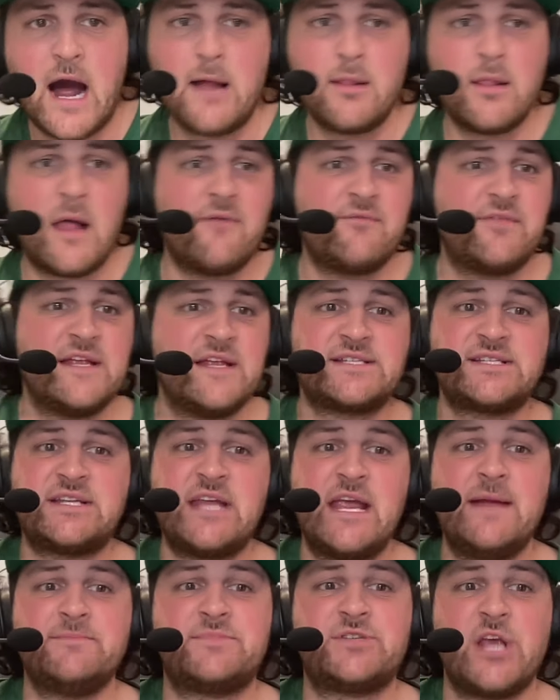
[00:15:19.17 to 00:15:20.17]
I love this
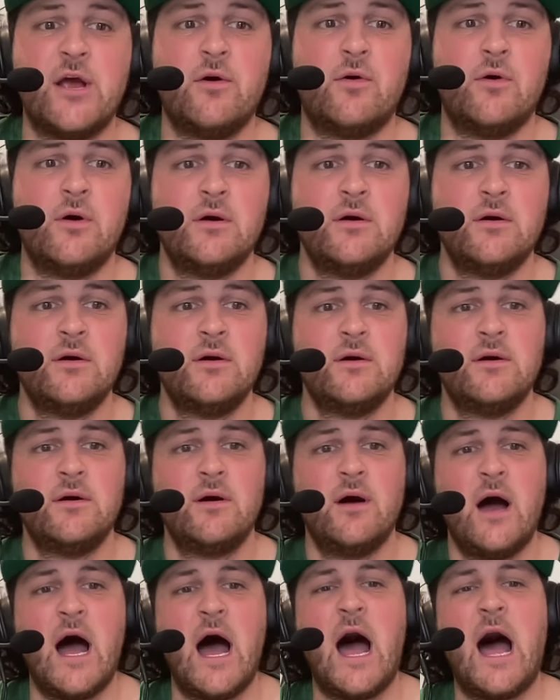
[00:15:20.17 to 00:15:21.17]
team too.
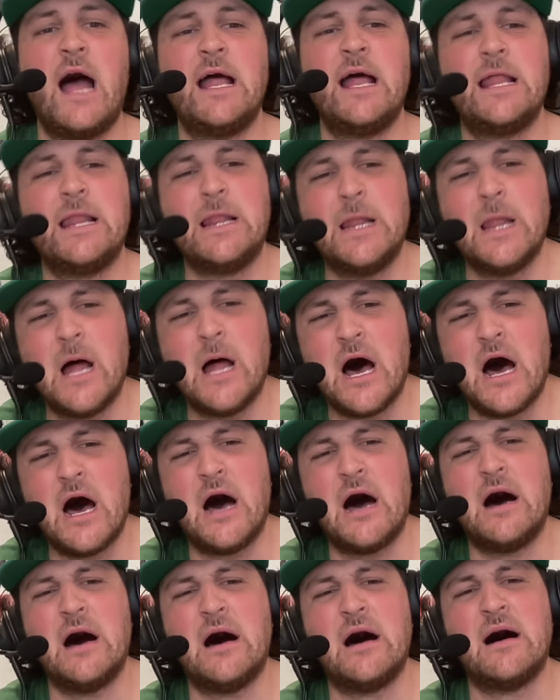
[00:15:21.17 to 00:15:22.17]
I
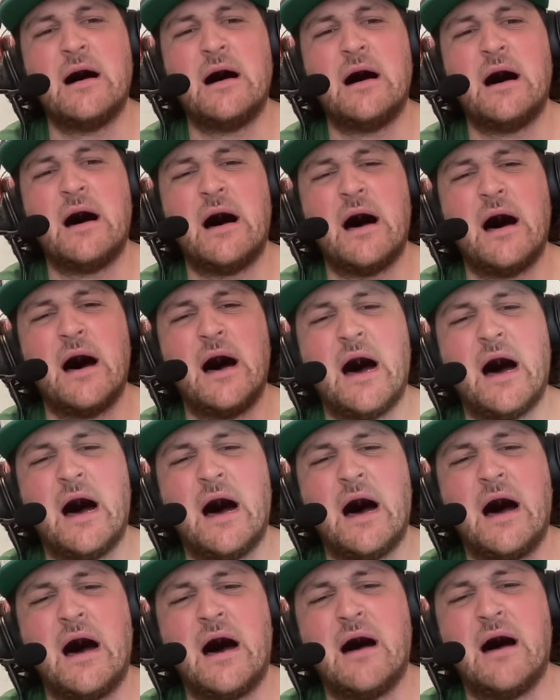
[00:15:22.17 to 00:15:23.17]

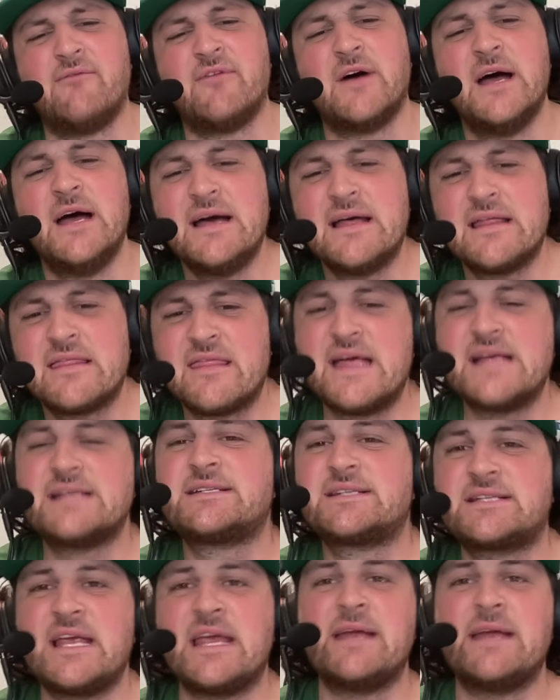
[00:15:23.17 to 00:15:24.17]
love
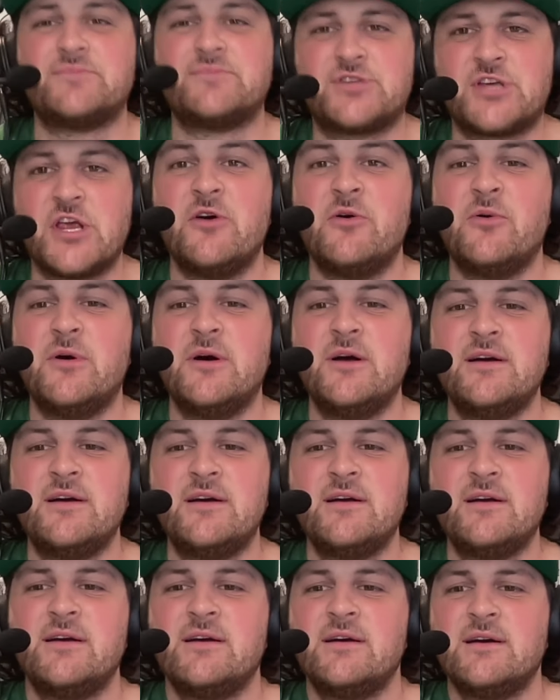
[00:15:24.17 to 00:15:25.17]
this team too.
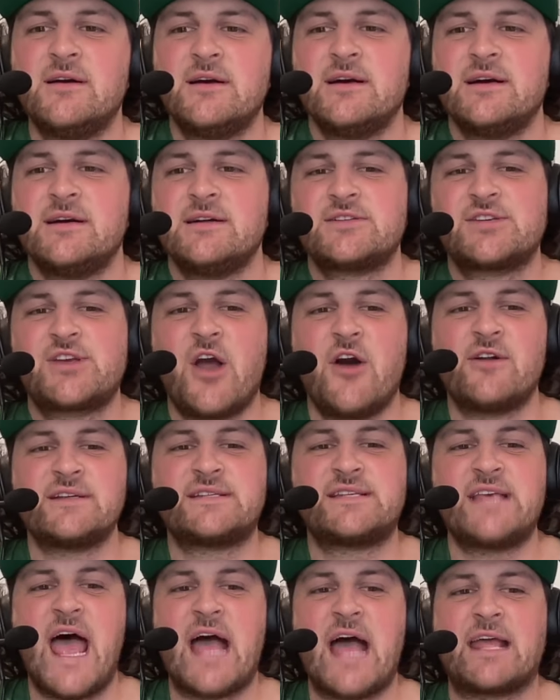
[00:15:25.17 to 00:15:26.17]
Let's go
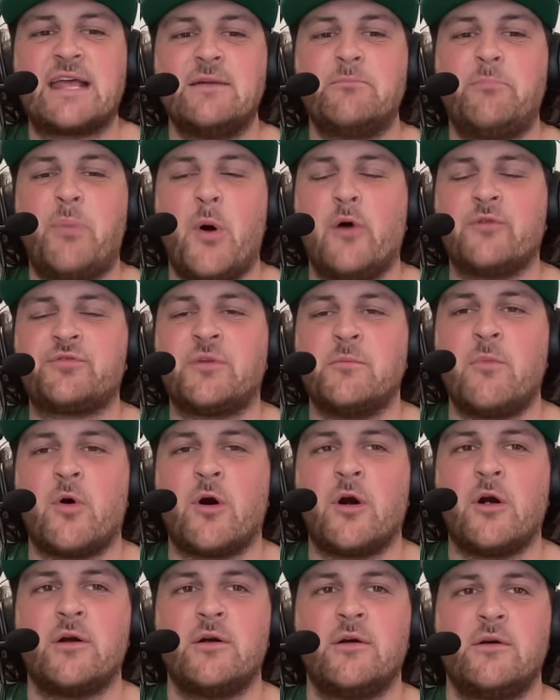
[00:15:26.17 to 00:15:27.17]
to Zach in
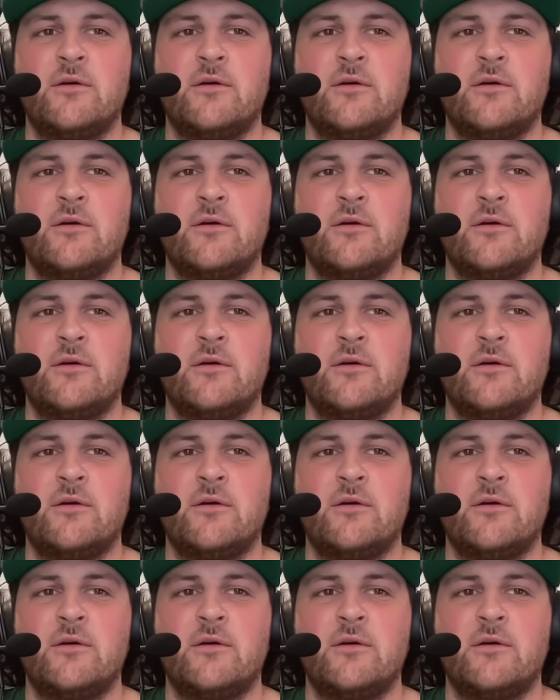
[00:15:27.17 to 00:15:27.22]
Baltimore.